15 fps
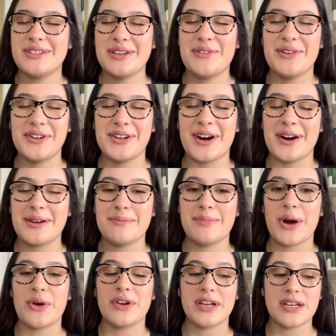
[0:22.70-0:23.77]
forgot
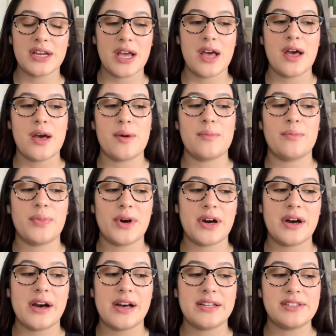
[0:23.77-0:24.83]
about it
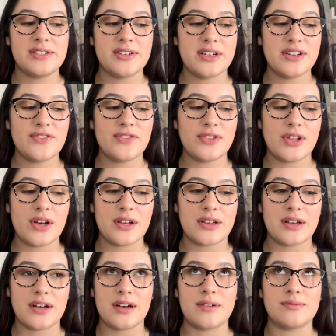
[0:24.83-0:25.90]
but during
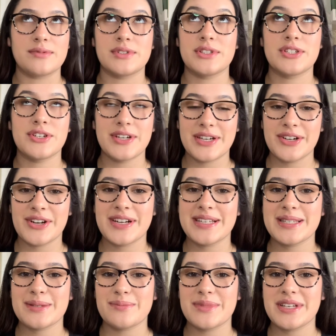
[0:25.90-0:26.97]
um, during
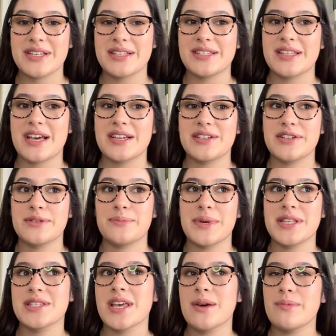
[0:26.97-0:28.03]
Christmas I just
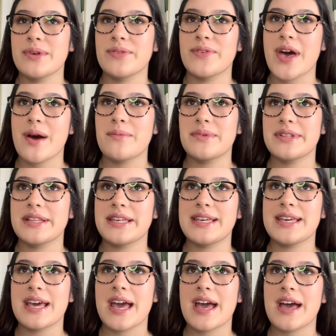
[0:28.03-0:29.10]
spent time with
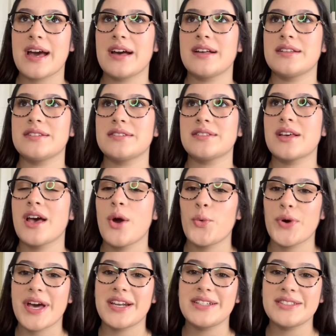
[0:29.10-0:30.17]
family and
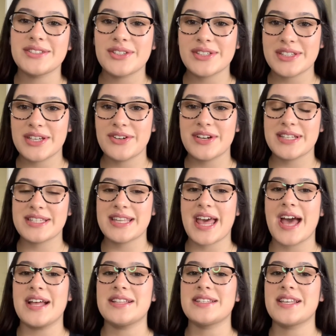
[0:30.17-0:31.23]
we had a little secret
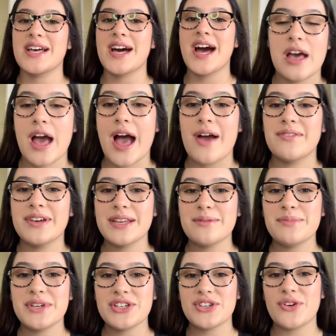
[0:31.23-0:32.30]
Santa I'm gonna
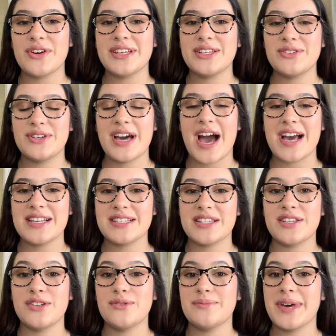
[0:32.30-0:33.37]
be showing you guys
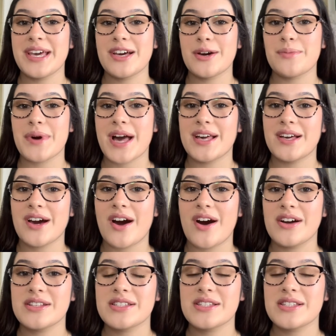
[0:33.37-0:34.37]
the new makeup I got